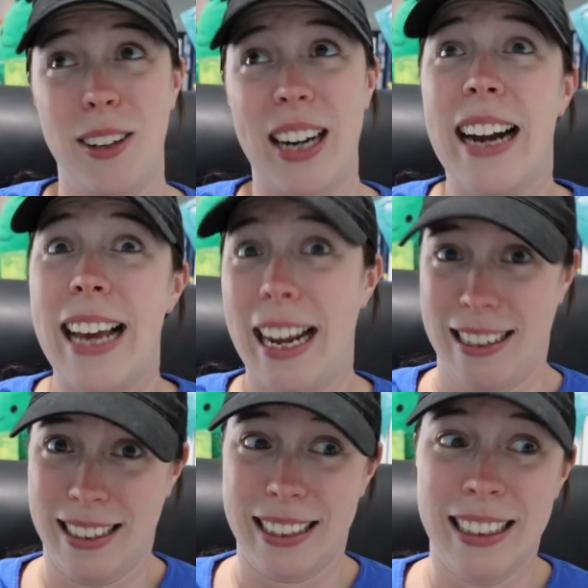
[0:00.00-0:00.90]
kind of
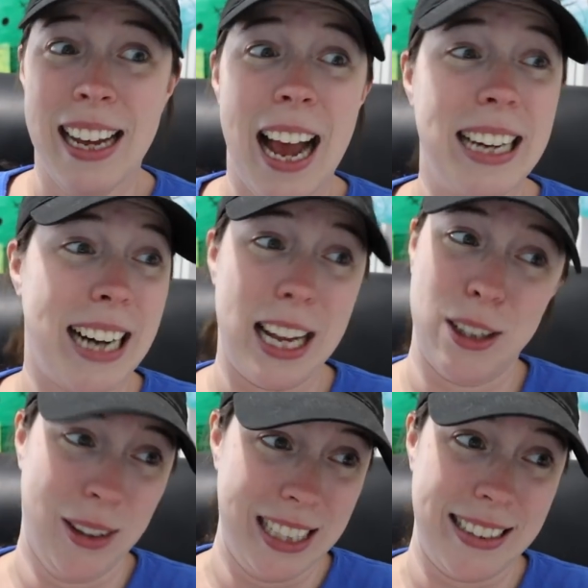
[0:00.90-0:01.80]
hectic and kind
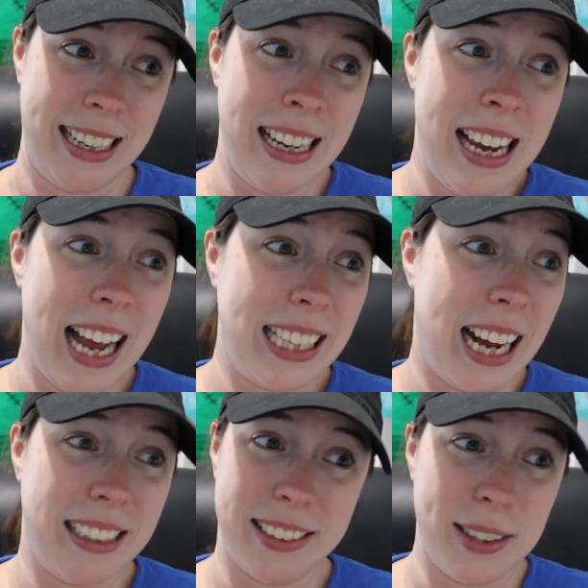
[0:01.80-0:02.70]
of crazy and
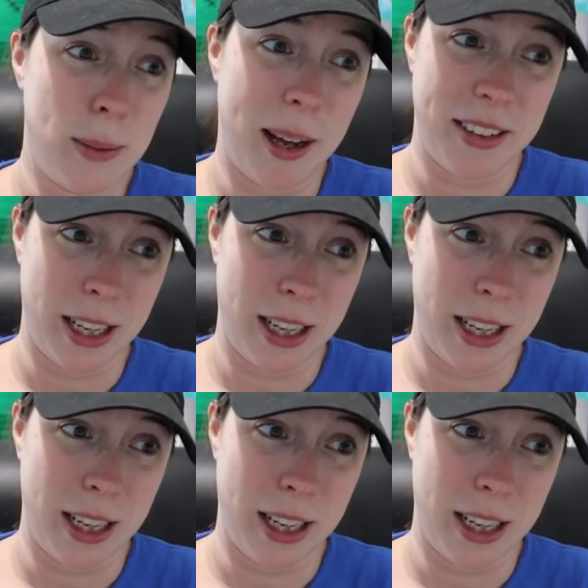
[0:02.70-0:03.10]
kind of less about